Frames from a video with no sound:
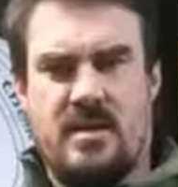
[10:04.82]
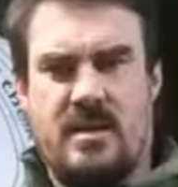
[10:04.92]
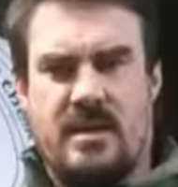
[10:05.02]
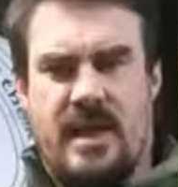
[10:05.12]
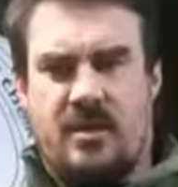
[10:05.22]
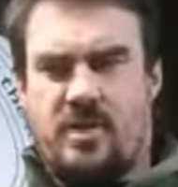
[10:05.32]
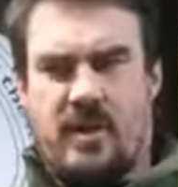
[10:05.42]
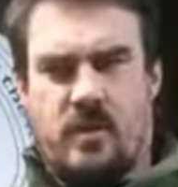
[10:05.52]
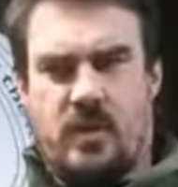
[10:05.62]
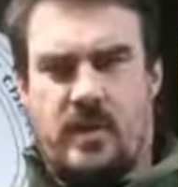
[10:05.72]
And you're like, I
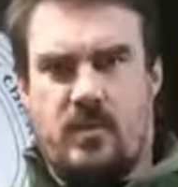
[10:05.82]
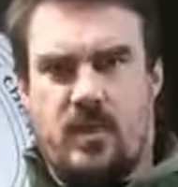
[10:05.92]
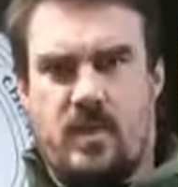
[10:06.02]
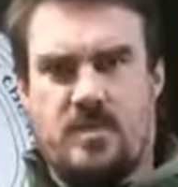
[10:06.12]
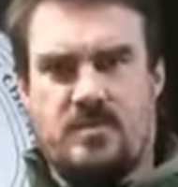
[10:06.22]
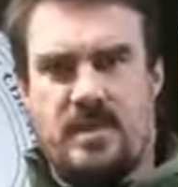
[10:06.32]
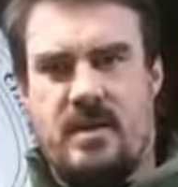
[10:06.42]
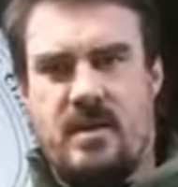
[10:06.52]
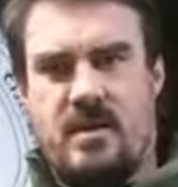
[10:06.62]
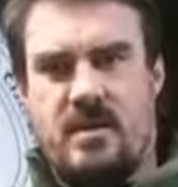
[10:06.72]
really need one of those, but
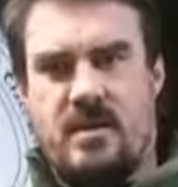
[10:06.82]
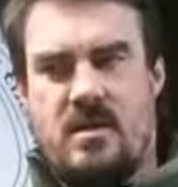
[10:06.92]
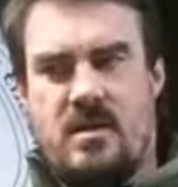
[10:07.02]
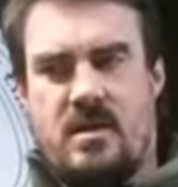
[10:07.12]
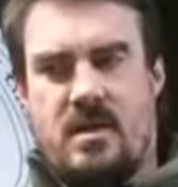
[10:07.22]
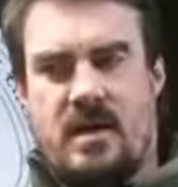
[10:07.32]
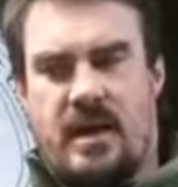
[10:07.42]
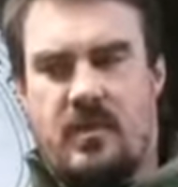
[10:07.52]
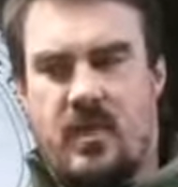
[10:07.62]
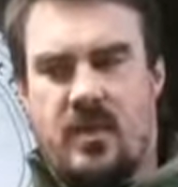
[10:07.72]
I
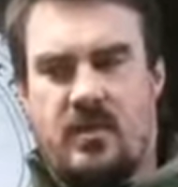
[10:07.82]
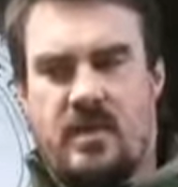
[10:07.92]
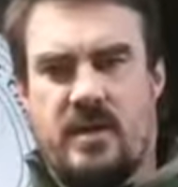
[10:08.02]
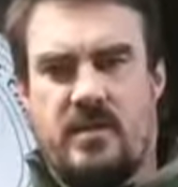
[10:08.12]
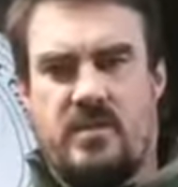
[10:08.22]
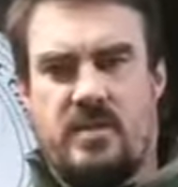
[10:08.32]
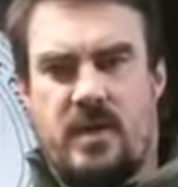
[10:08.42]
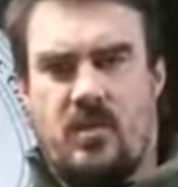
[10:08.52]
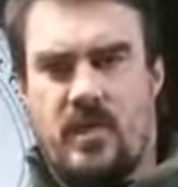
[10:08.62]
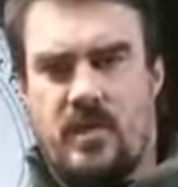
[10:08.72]
want another kilt. I don't
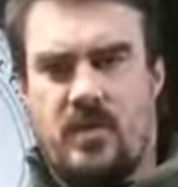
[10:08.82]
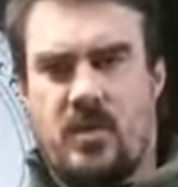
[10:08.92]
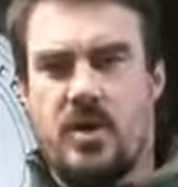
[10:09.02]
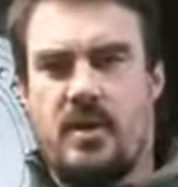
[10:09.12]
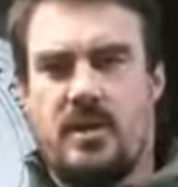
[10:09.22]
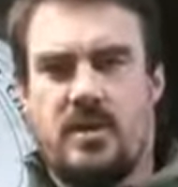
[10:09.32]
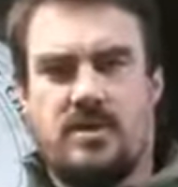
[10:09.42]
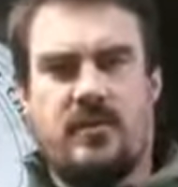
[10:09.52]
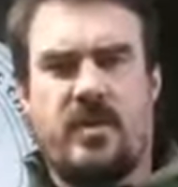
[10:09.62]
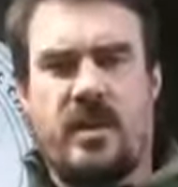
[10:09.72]
want another tartan kilt because I've
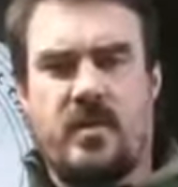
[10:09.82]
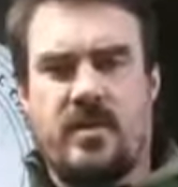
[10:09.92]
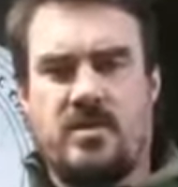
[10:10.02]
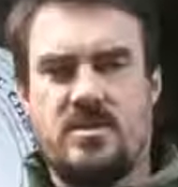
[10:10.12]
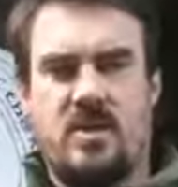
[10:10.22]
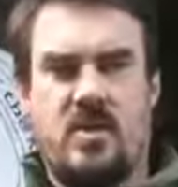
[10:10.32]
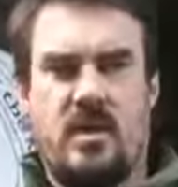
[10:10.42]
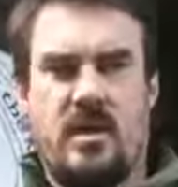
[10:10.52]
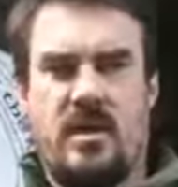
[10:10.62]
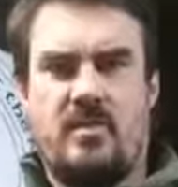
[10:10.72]
already got one. So I'm
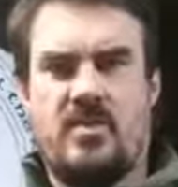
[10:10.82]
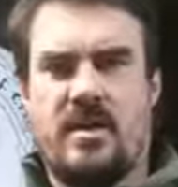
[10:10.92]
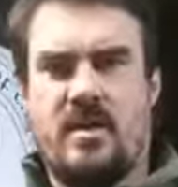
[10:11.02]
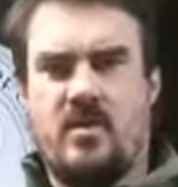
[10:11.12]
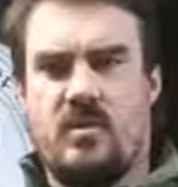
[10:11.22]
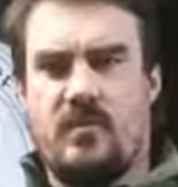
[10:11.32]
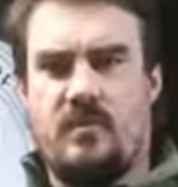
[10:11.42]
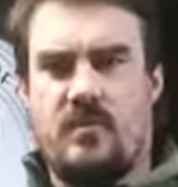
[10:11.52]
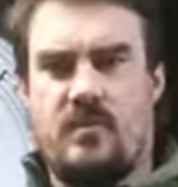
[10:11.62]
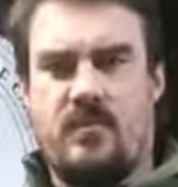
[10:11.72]
going to try that other one.
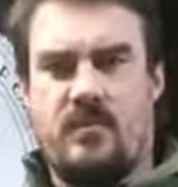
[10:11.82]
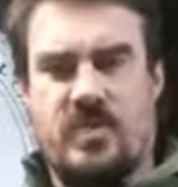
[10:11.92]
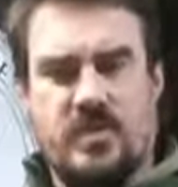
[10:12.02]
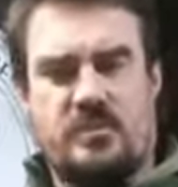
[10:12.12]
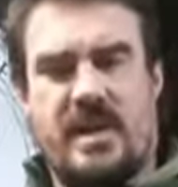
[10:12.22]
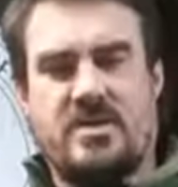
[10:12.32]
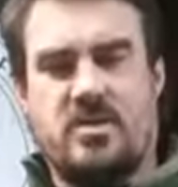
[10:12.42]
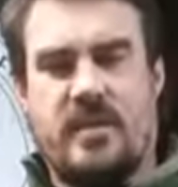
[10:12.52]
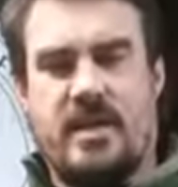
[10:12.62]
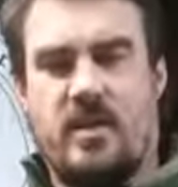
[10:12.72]
Switchbacks are the way
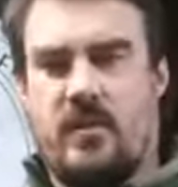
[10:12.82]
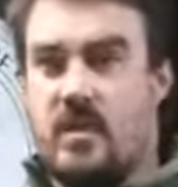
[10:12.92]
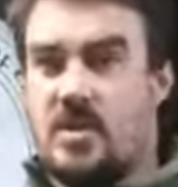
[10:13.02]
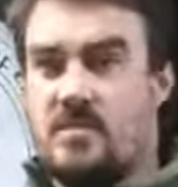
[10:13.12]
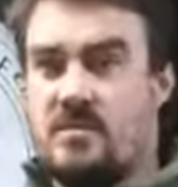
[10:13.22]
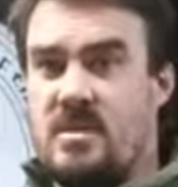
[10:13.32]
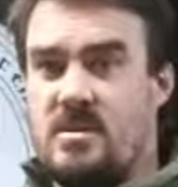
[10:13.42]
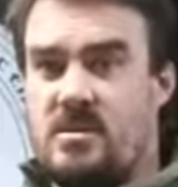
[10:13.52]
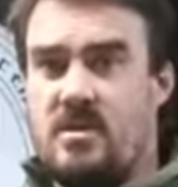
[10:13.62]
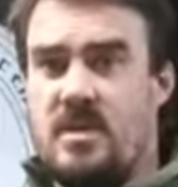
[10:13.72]
to go. They're awesome. A
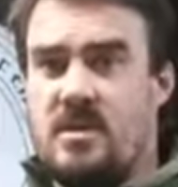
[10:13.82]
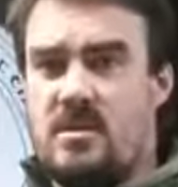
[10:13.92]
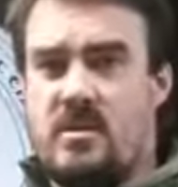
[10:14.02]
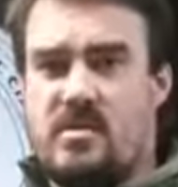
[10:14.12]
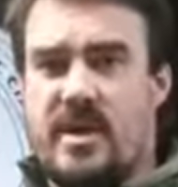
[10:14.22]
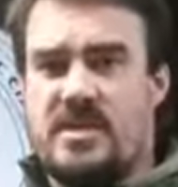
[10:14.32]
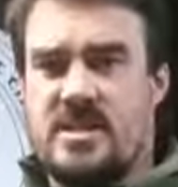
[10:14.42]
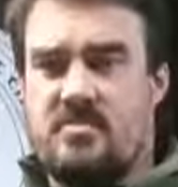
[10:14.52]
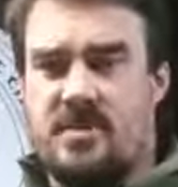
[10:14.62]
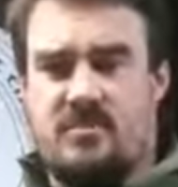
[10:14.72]
little pricey,
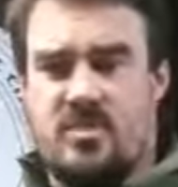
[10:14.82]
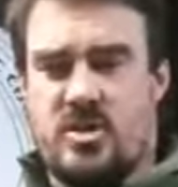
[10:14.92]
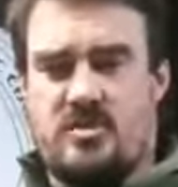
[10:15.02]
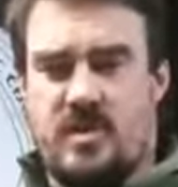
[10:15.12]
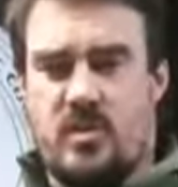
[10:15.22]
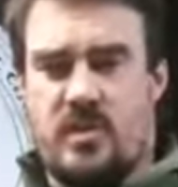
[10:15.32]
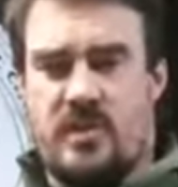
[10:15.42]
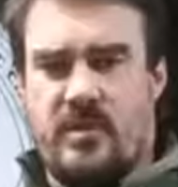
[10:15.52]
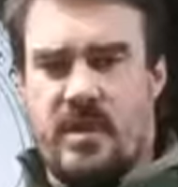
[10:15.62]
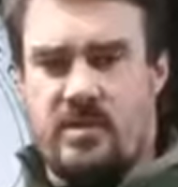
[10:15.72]
but trust me, they're worth every
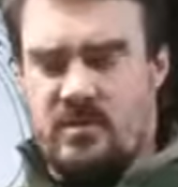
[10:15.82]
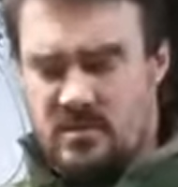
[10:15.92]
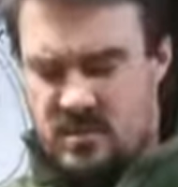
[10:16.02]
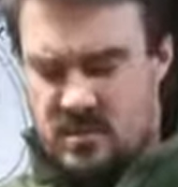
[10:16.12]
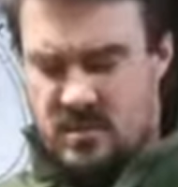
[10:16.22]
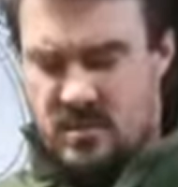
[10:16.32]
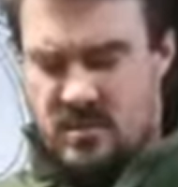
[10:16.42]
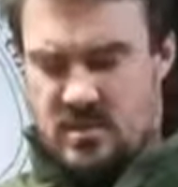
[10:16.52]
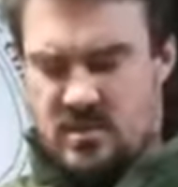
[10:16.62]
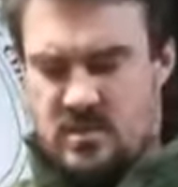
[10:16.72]
nickel.
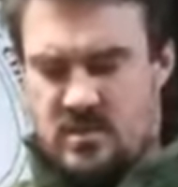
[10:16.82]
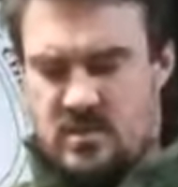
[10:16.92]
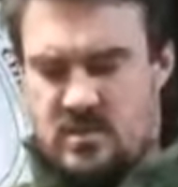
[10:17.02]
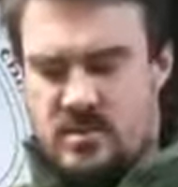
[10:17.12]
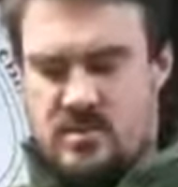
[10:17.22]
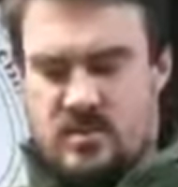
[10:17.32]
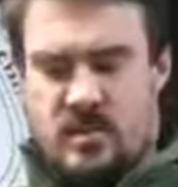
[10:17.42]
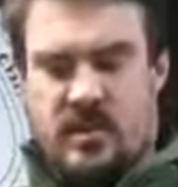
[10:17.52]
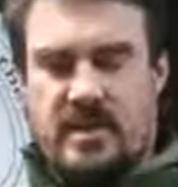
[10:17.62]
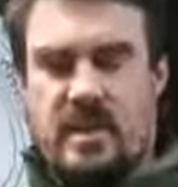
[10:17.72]
So
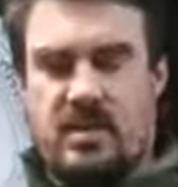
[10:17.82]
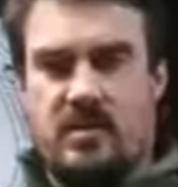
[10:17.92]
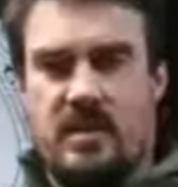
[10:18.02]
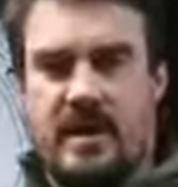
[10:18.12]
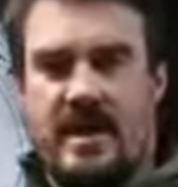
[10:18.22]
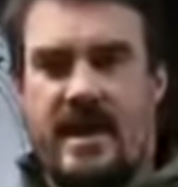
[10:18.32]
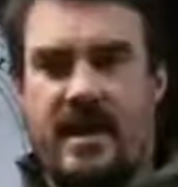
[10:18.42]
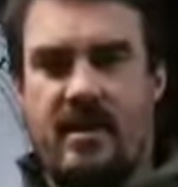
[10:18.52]
right there, again,